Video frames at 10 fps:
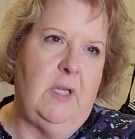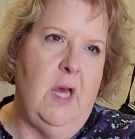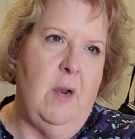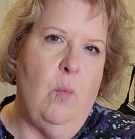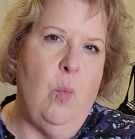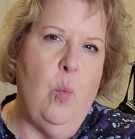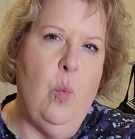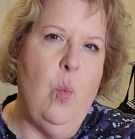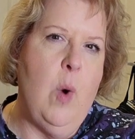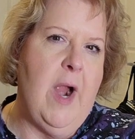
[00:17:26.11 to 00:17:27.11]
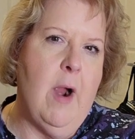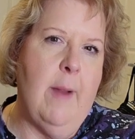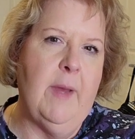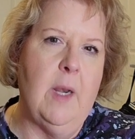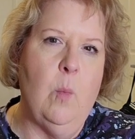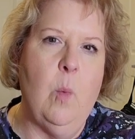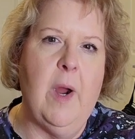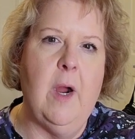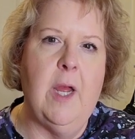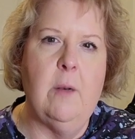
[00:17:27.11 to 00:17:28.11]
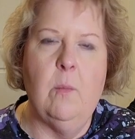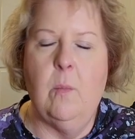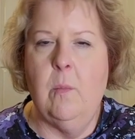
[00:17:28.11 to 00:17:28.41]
kind of where I'm going to wear it,